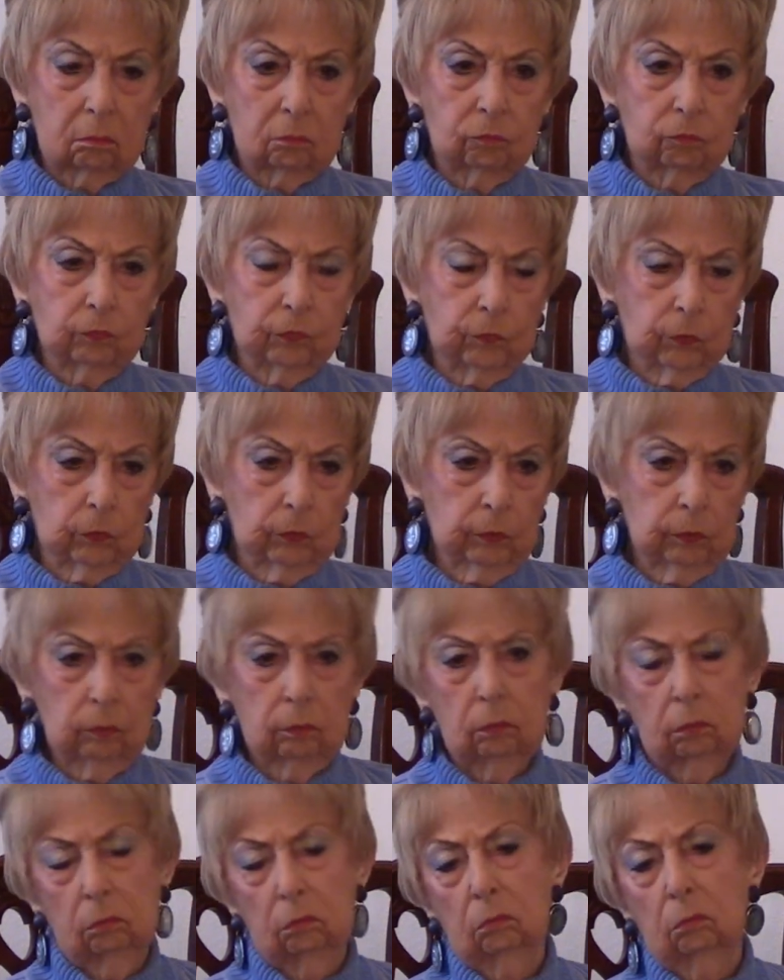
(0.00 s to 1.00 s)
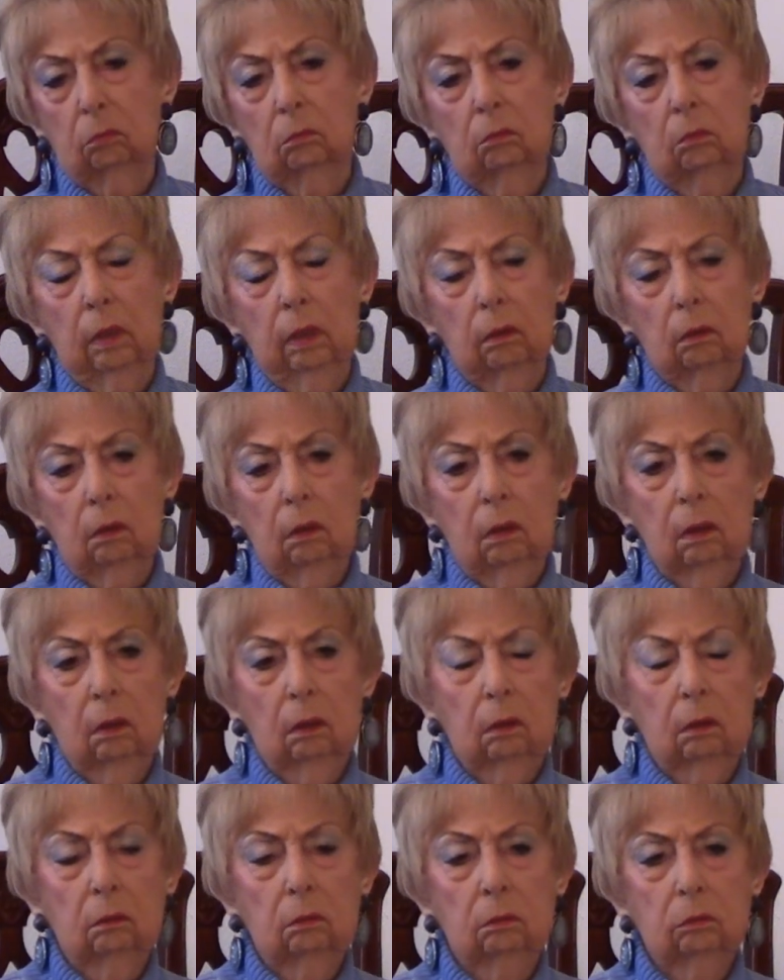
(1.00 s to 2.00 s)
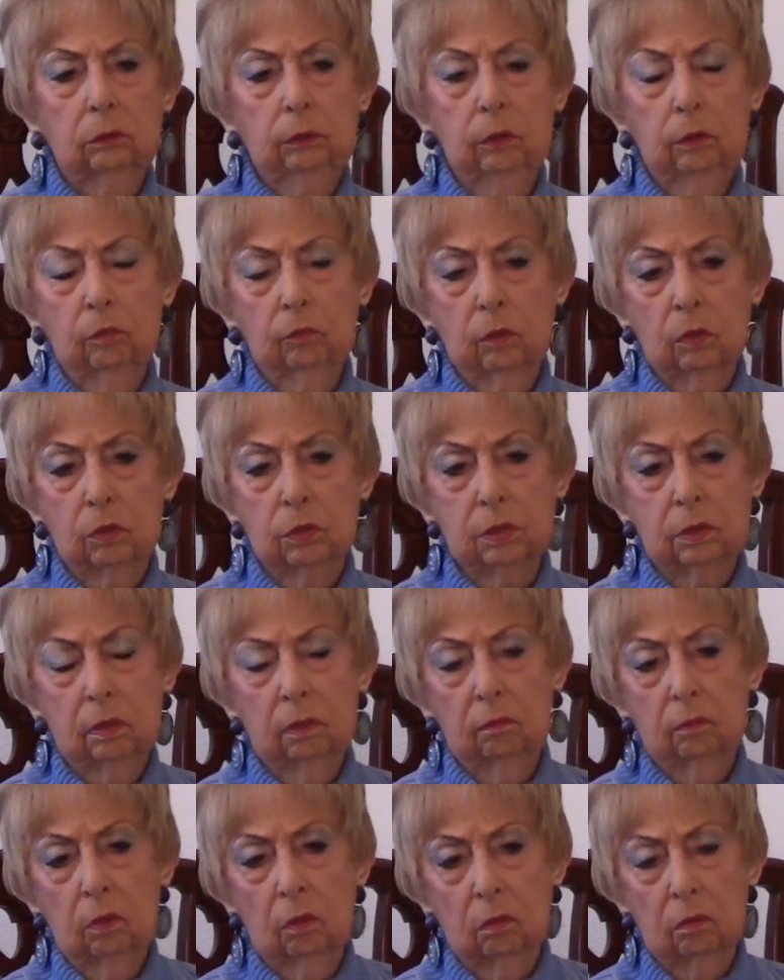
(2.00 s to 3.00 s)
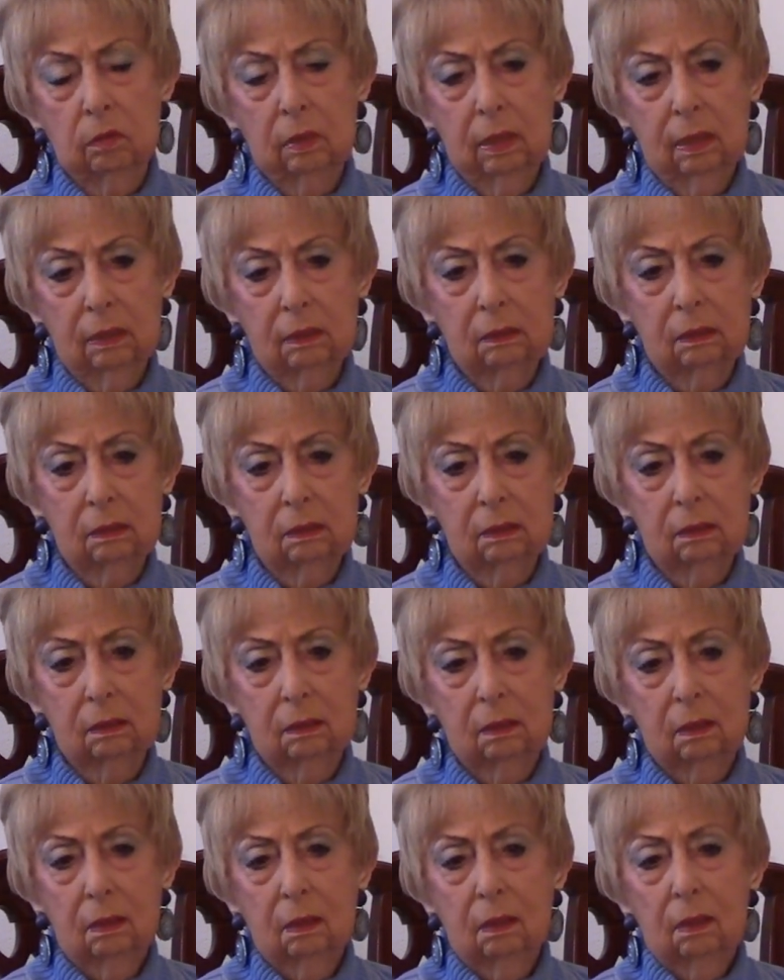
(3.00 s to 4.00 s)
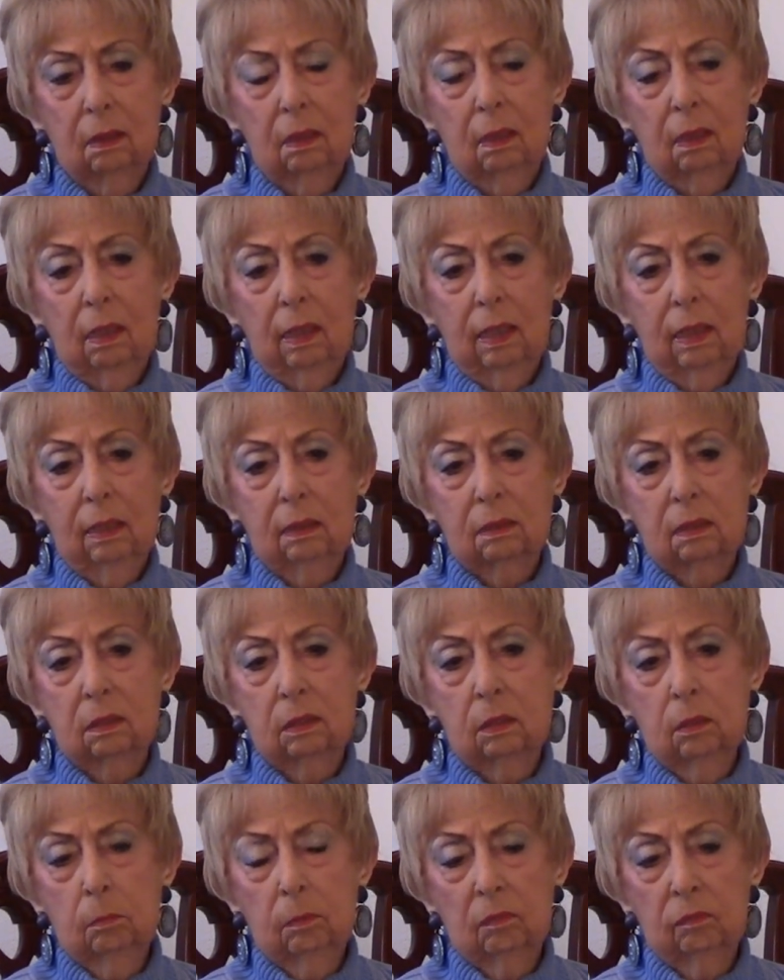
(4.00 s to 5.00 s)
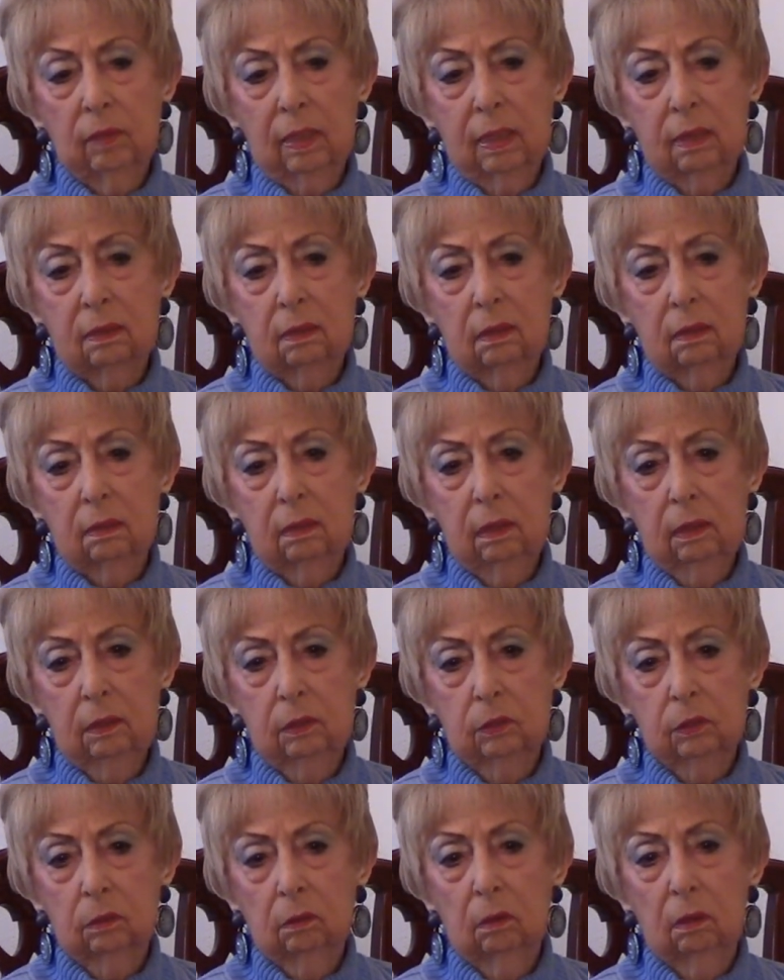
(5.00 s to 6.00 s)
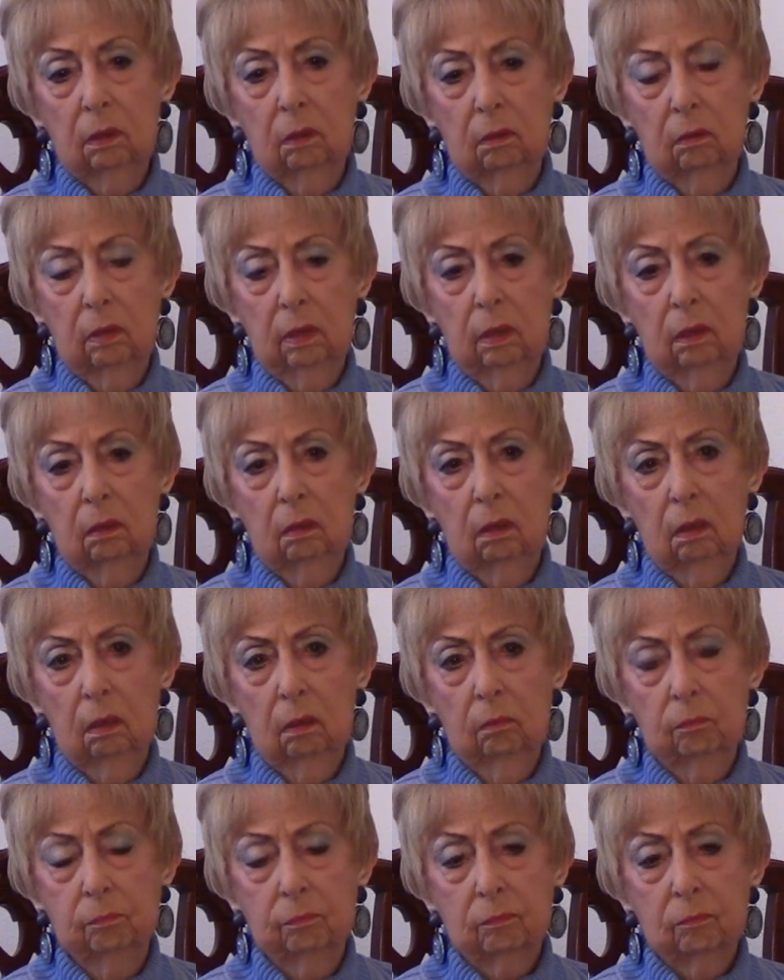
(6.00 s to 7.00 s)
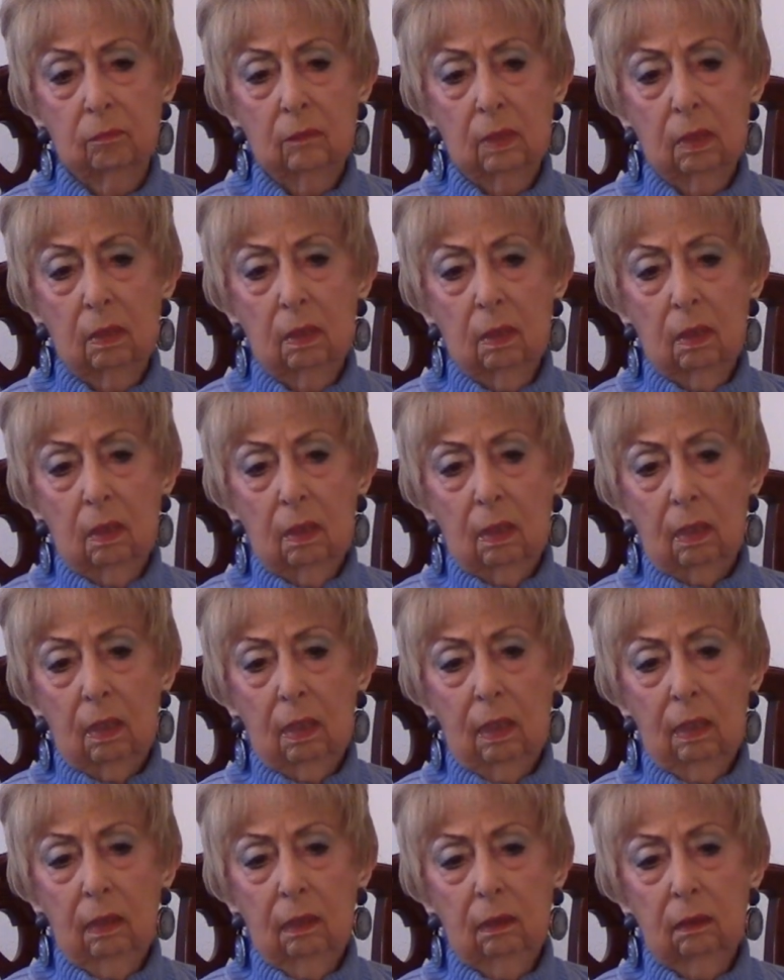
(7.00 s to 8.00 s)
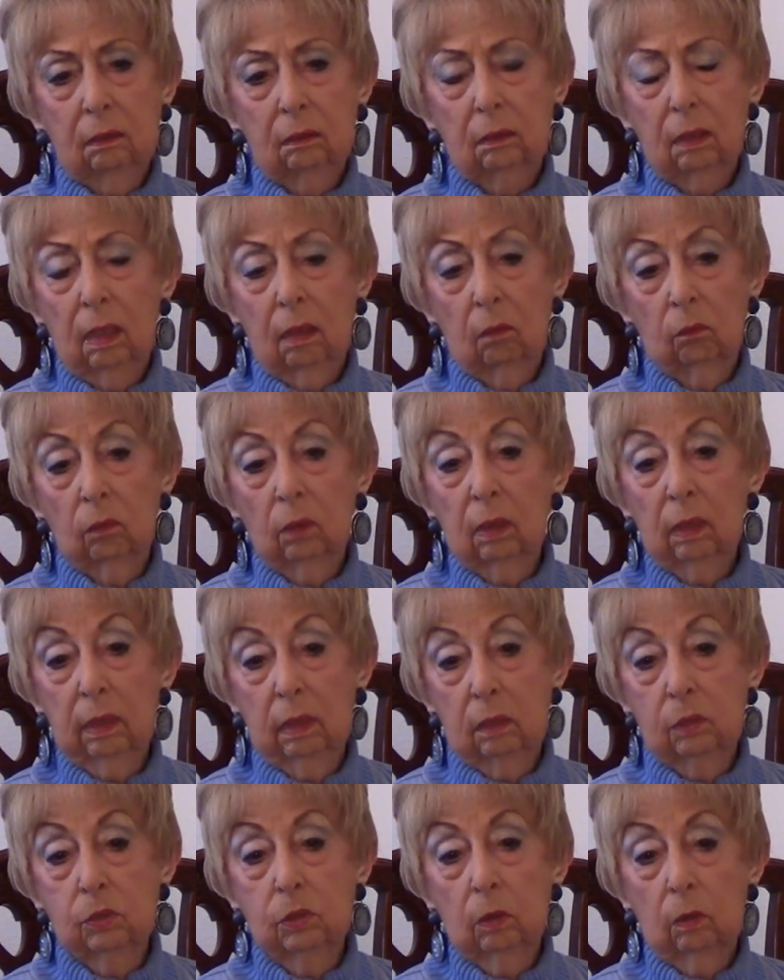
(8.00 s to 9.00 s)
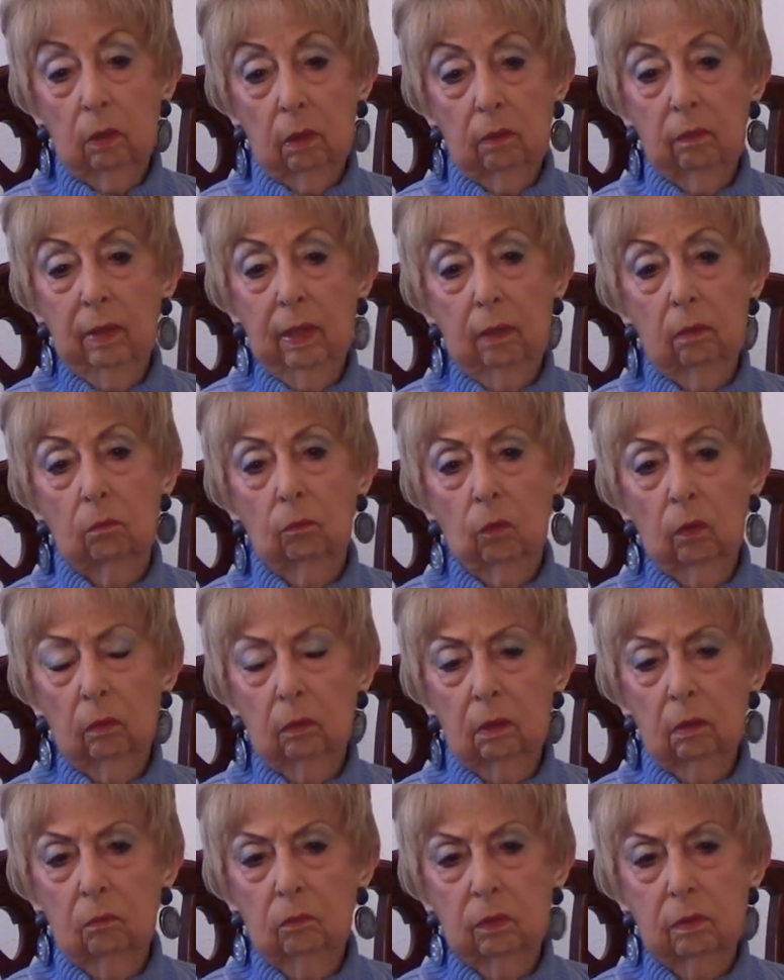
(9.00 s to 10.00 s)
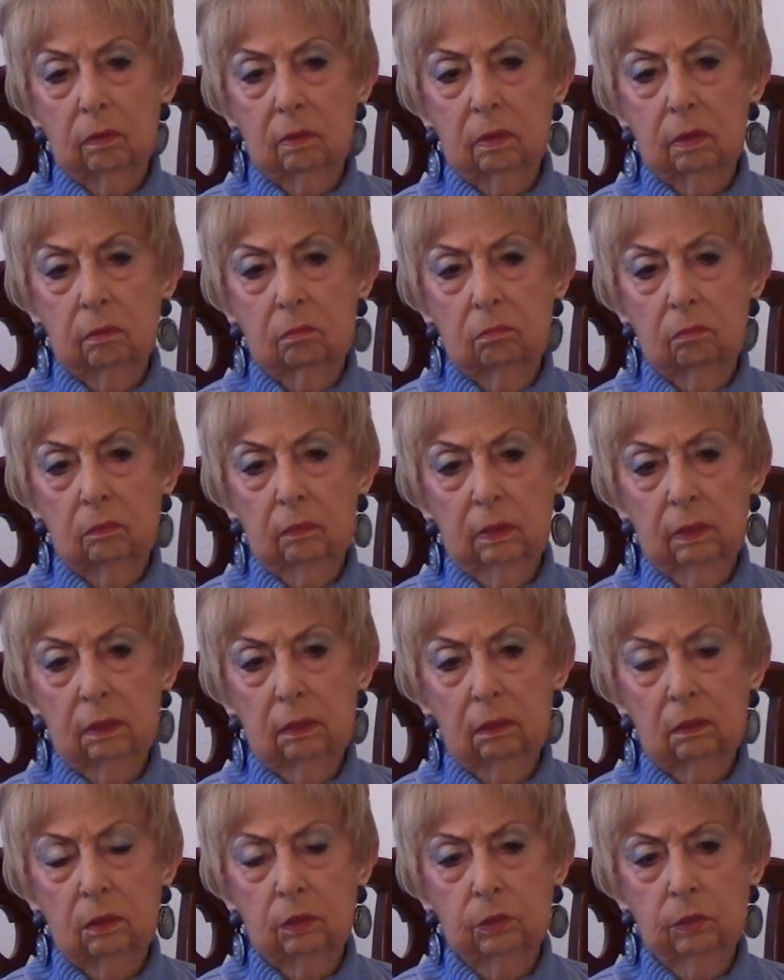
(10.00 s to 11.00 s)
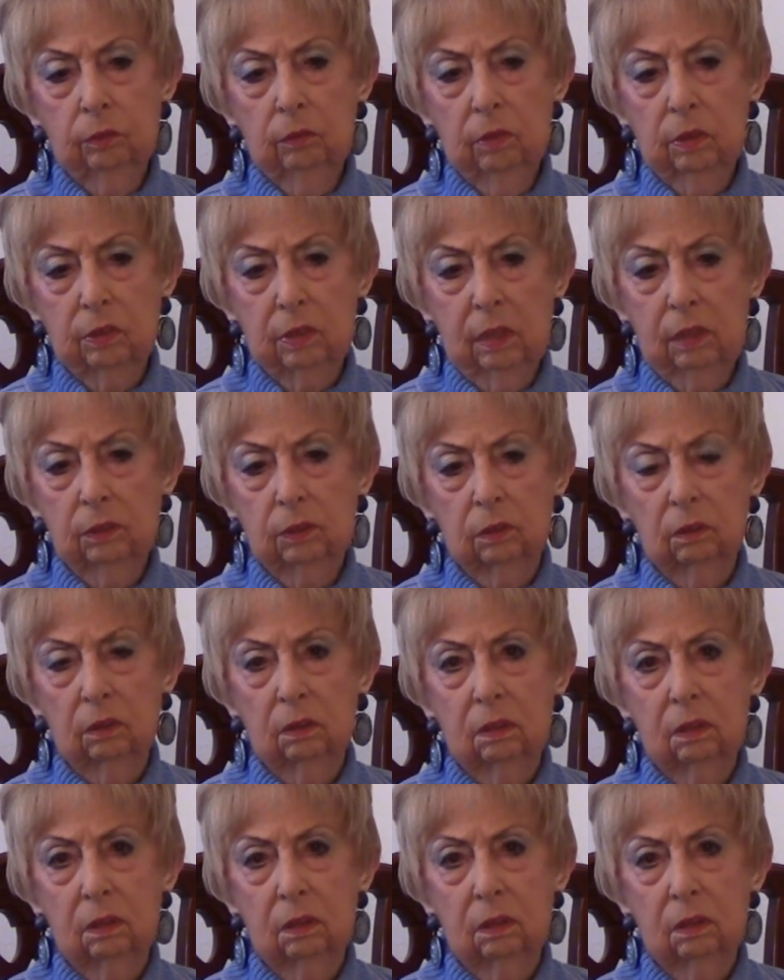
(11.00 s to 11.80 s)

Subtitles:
through University of North Texas as a supervising teacher. And then I really enjoyed that, working with the student teachers.